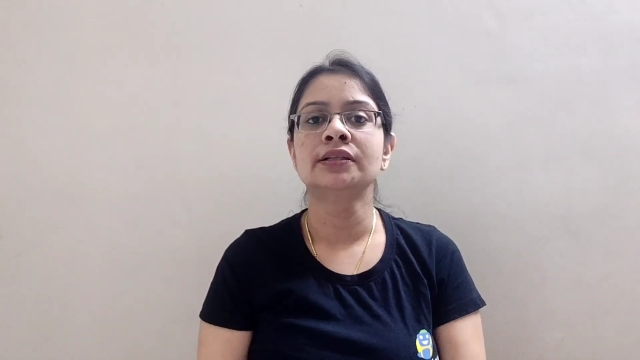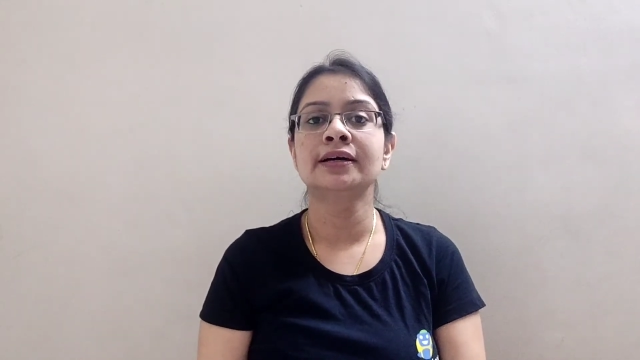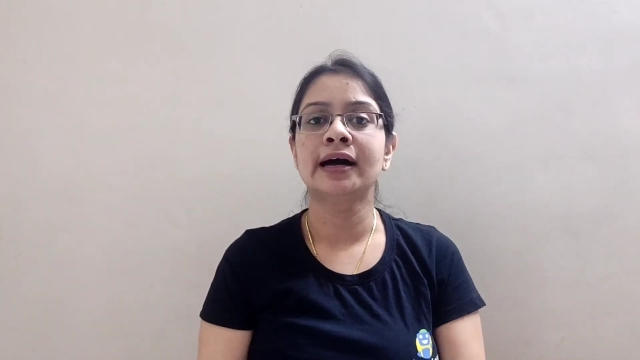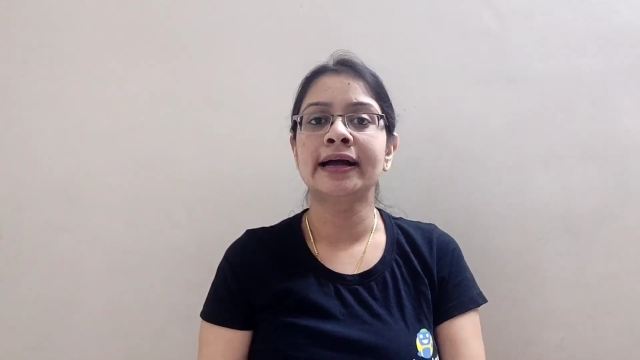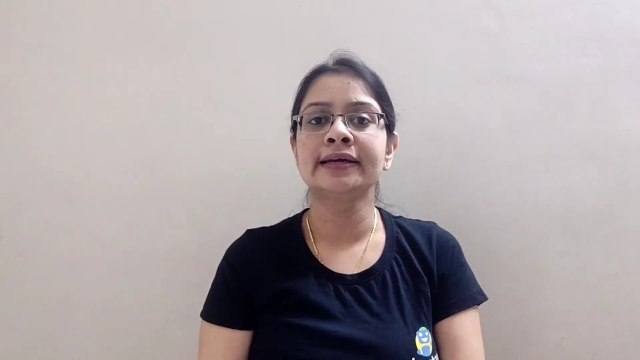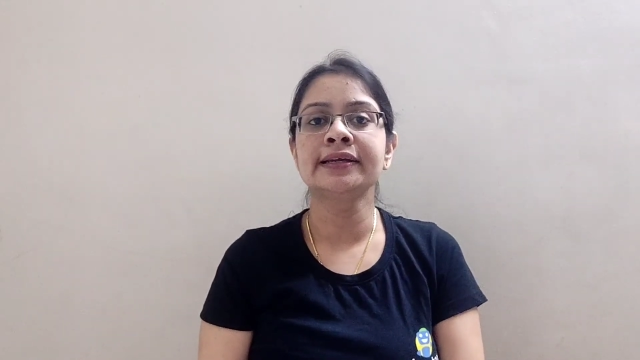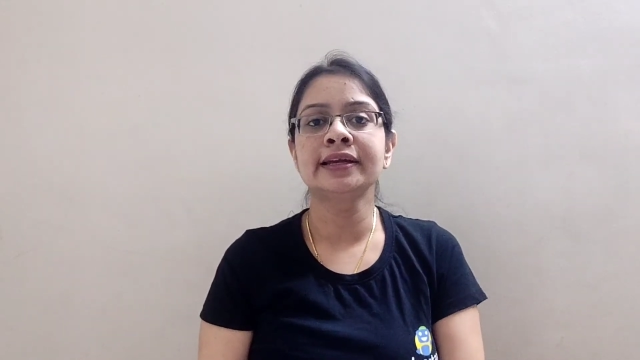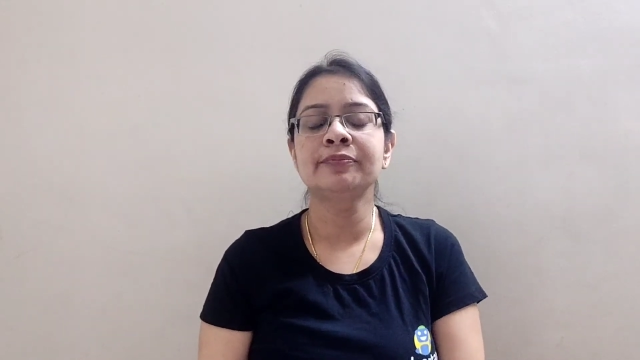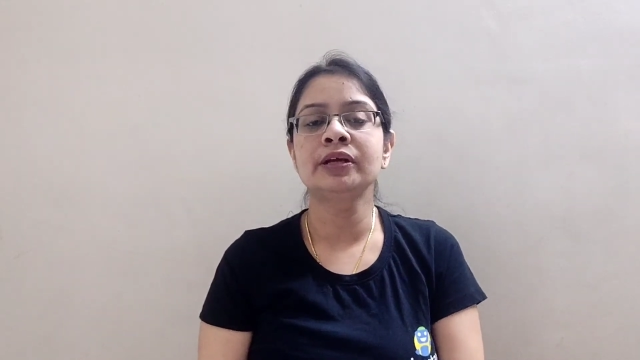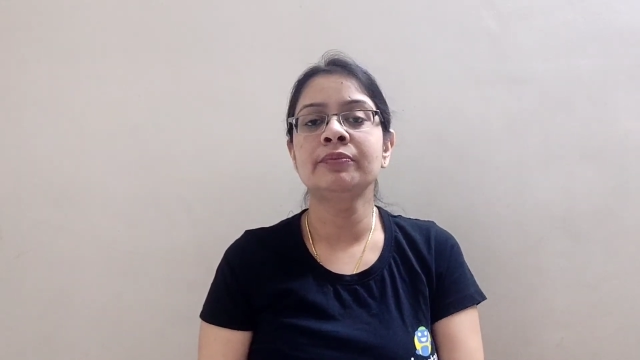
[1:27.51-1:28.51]
The
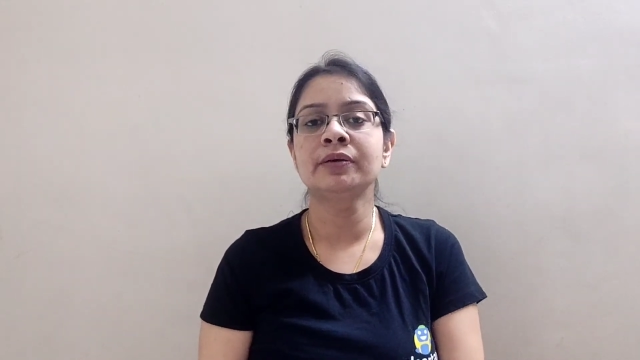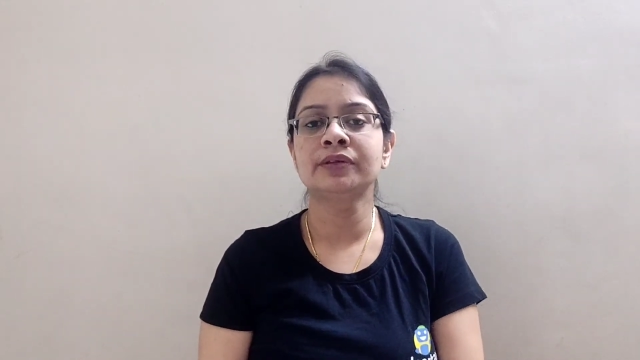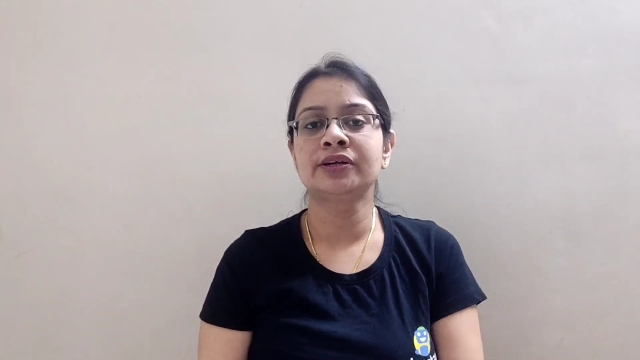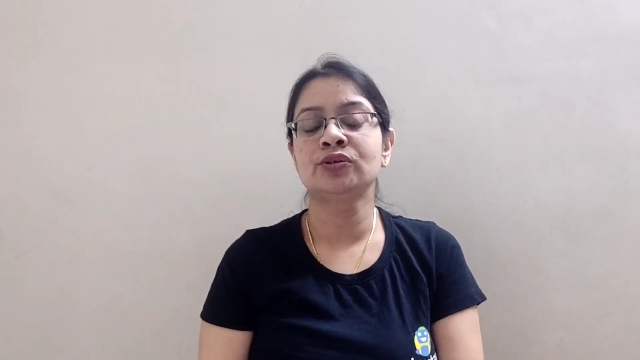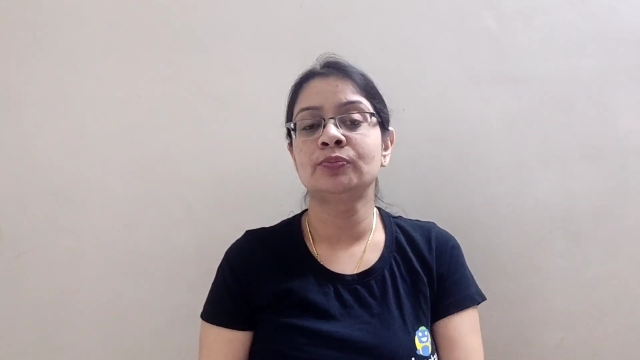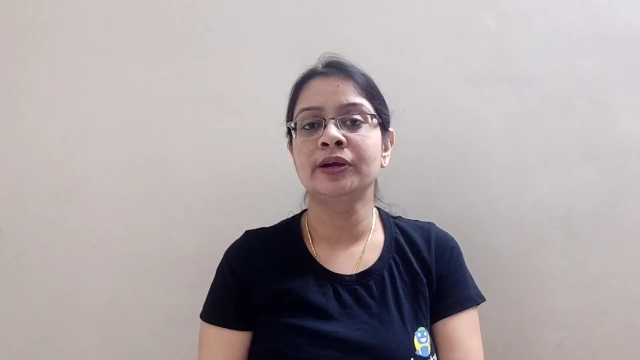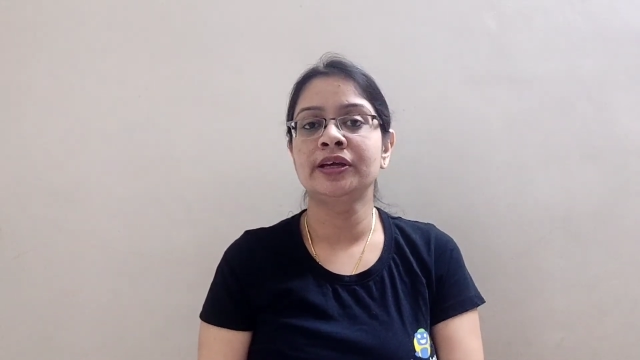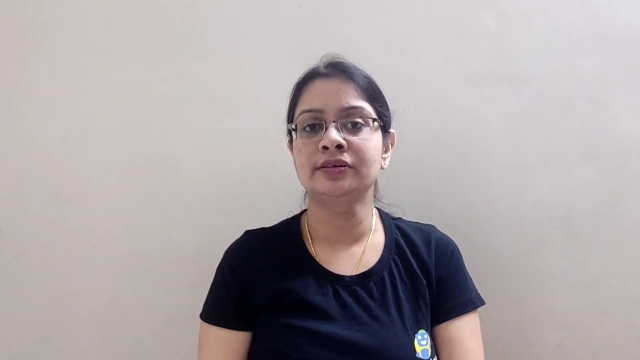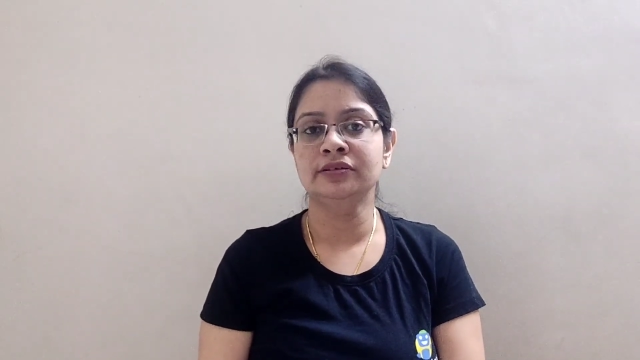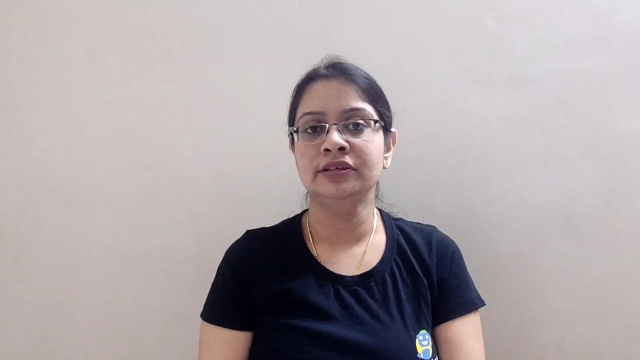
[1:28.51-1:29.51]
aggregate premium that you
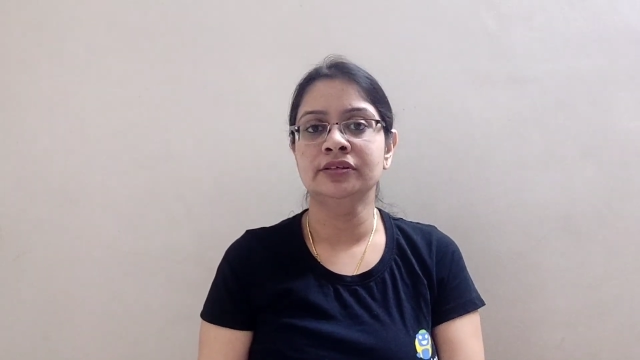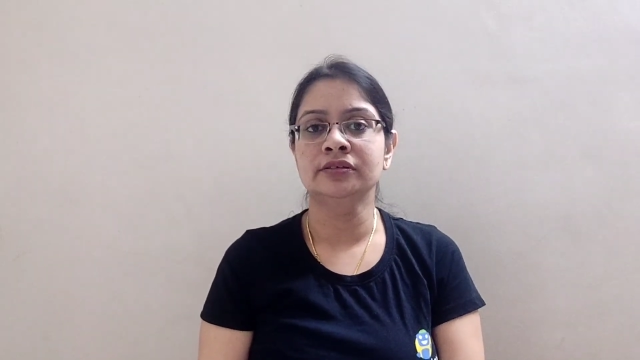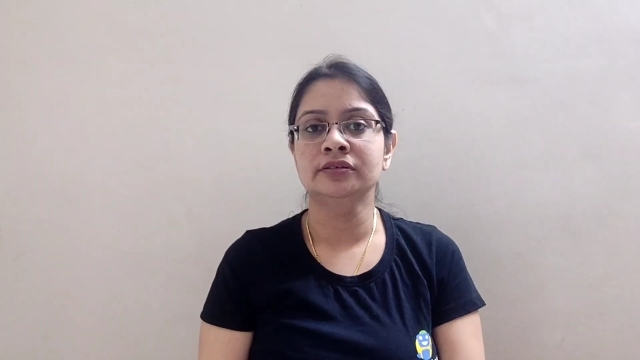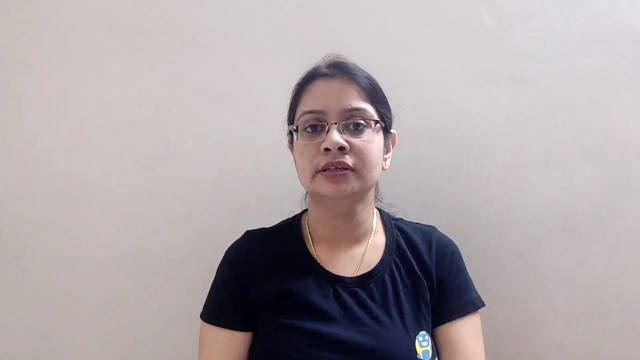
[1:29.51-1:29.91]
pay in a year,